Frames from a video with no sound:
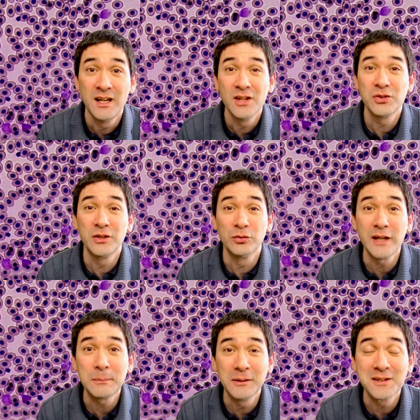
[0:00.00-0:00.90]
So the
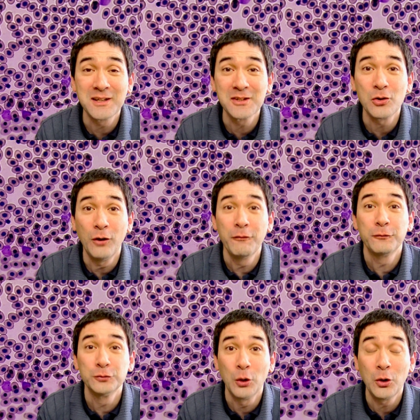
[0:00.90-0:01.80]
red blood cells of
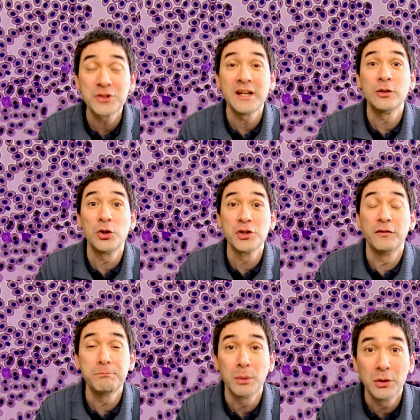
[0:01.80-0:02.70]
frogs and also
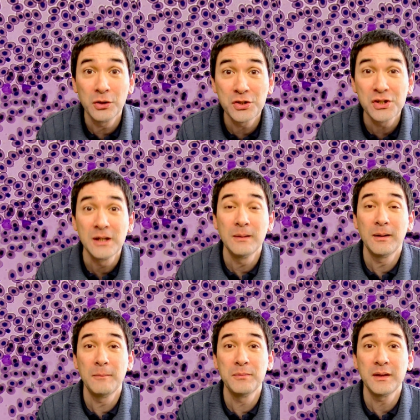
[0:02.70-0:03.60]
of birds,
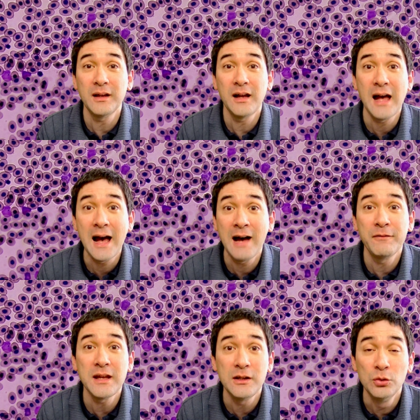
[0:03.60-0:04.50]
um, yeah, have
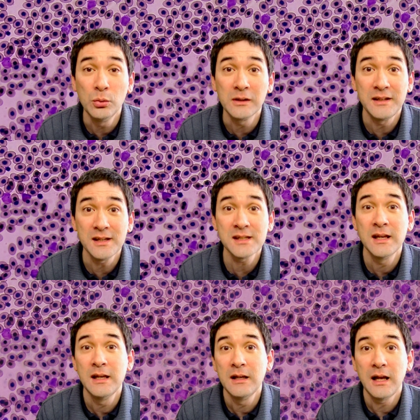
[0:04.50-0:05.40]
a nucleus.
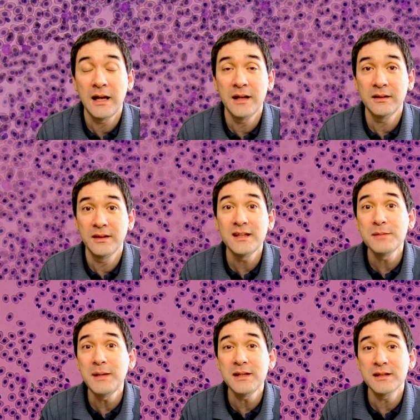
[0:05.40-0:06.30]
And this
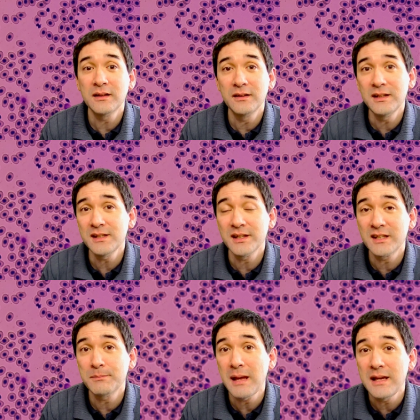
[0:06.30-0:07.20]
means that this
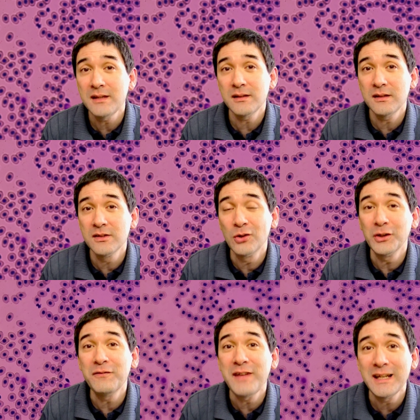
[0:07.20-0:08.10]
space is not
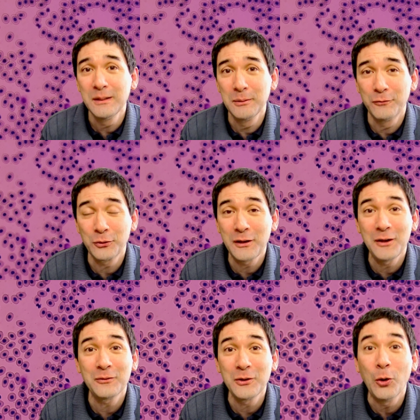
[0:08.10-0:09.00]
available for
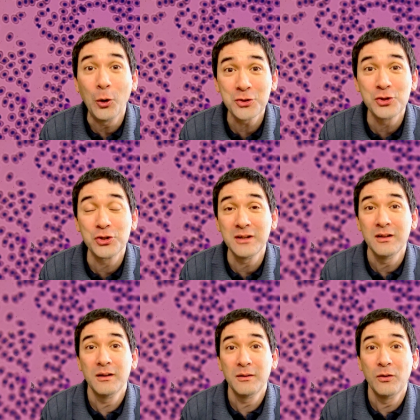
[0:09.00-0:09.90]
carrying oxygen
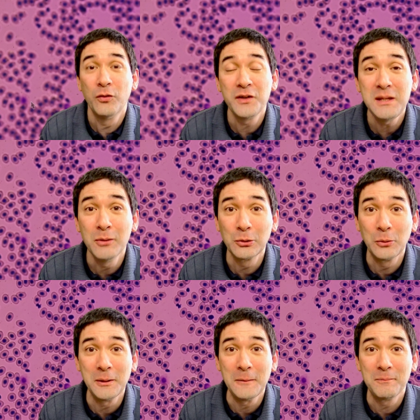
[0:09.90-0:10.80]
uh, over
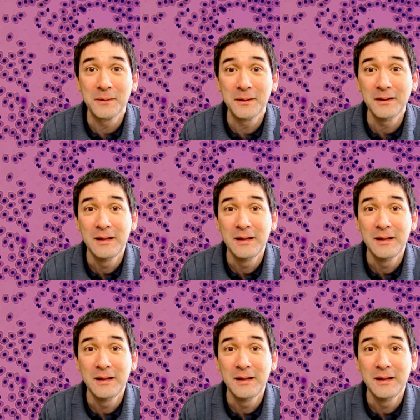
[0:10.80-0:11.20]
hemoglobin. Yeah?